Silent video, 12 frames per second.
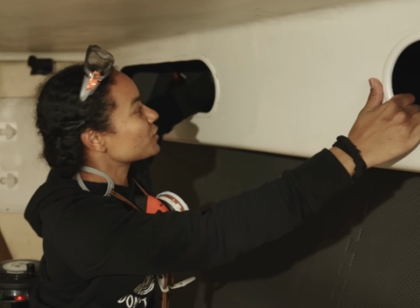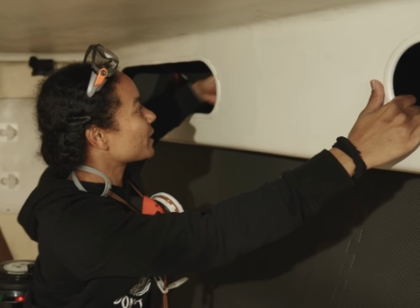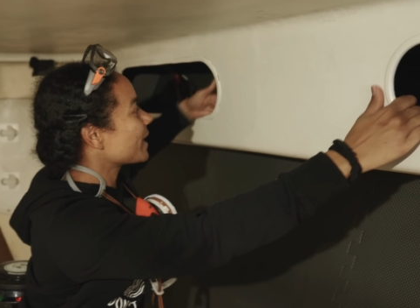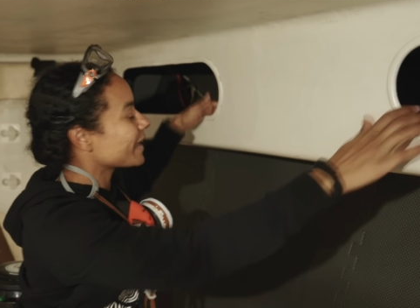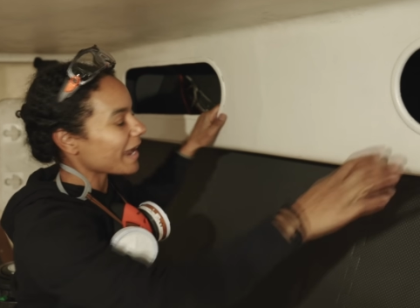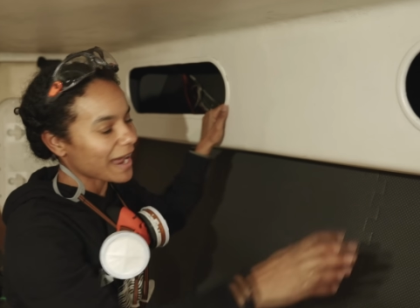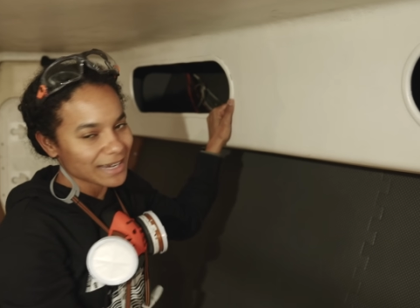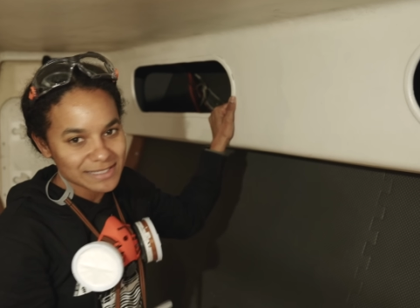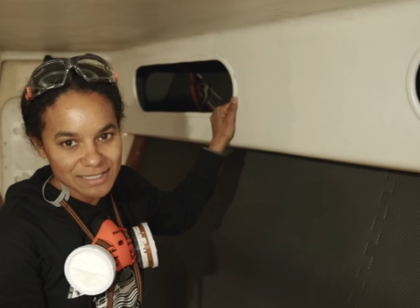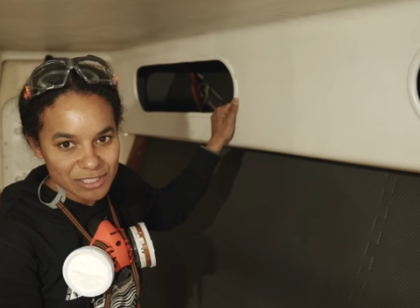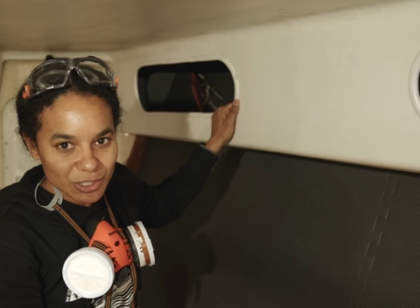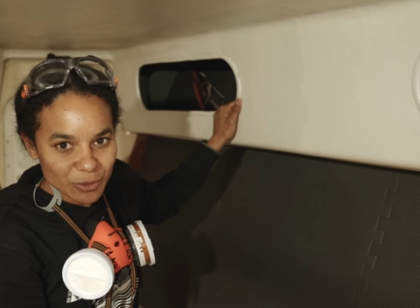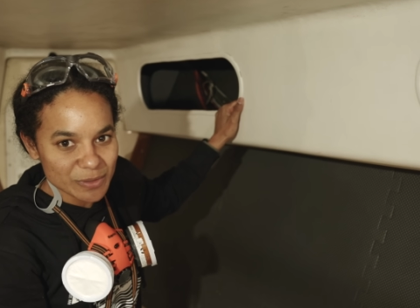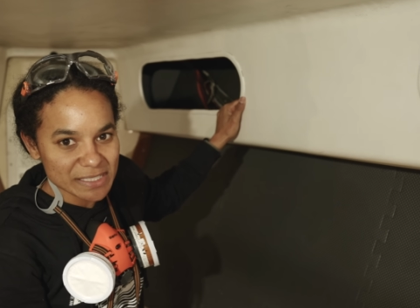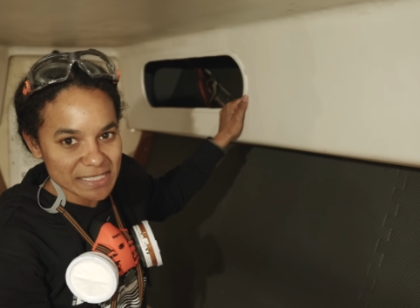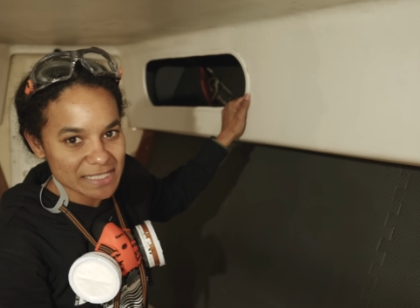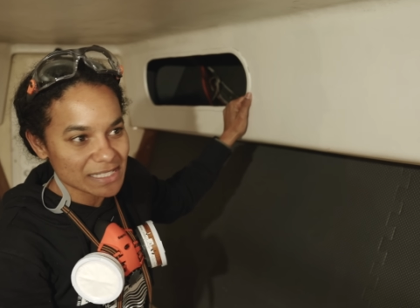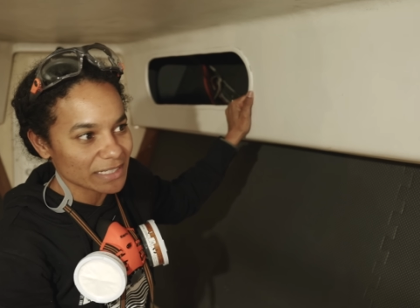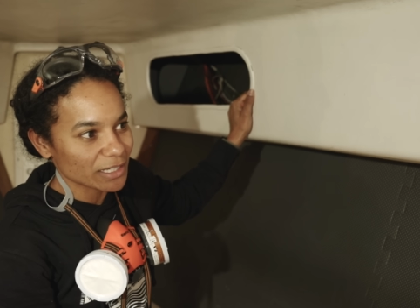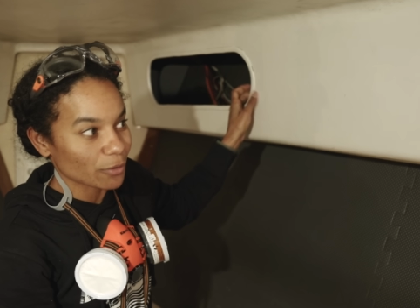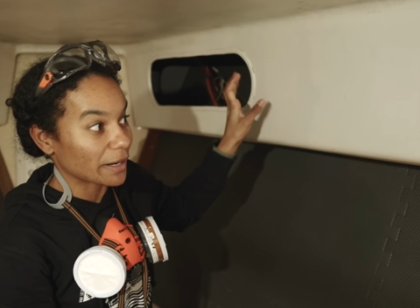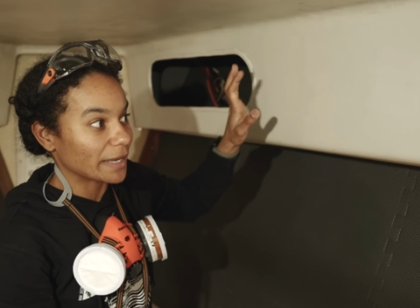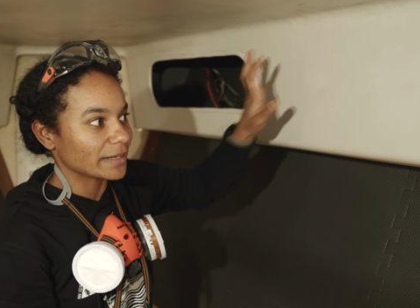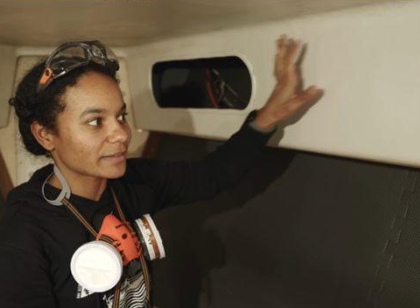You can't access clothes easily
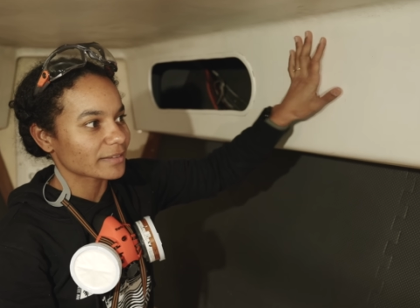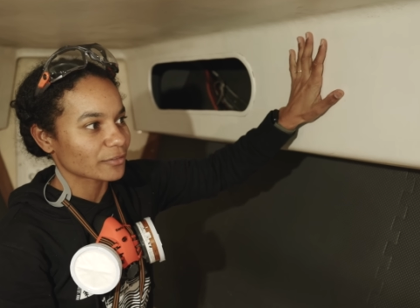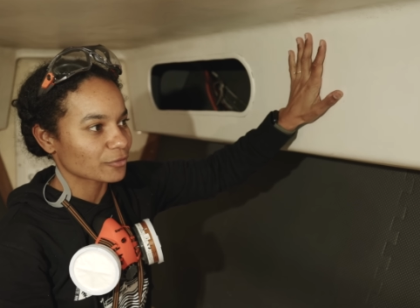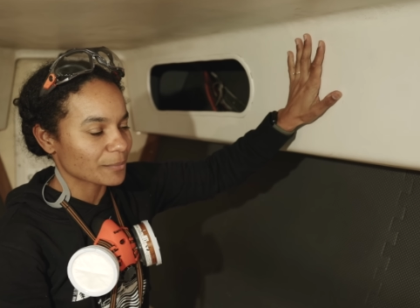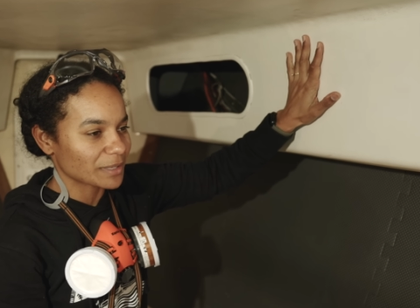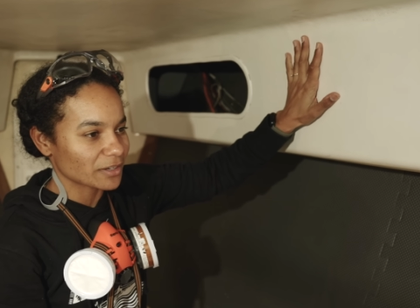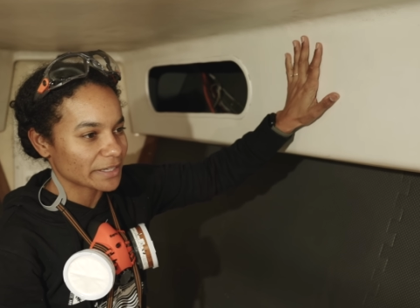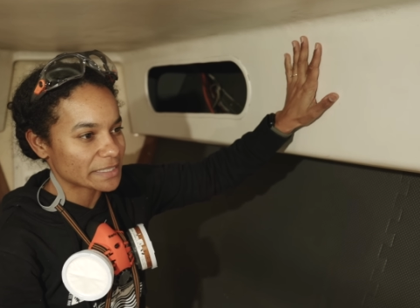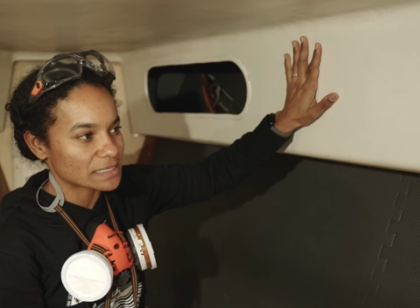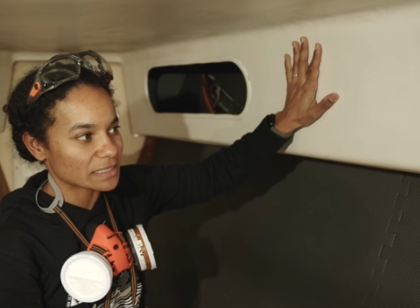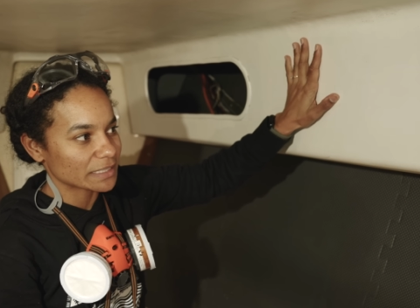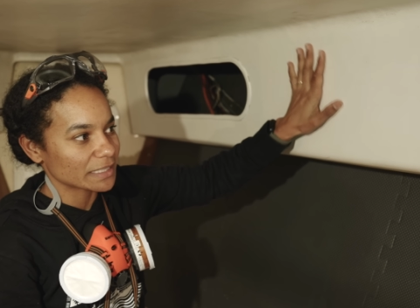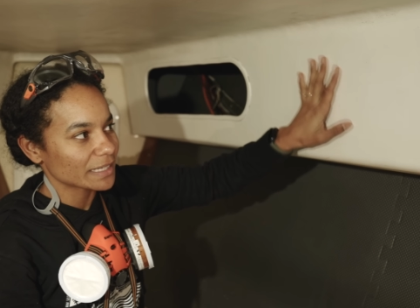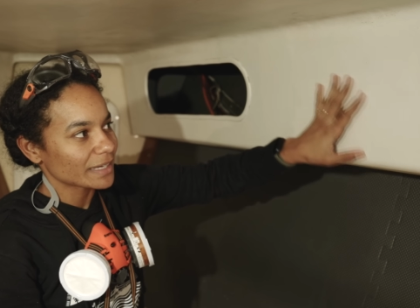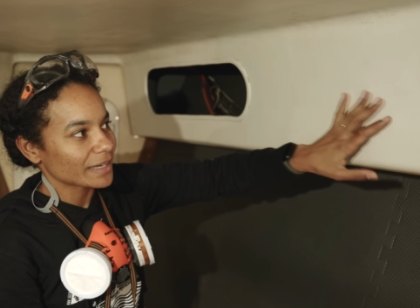or anything from in there easily.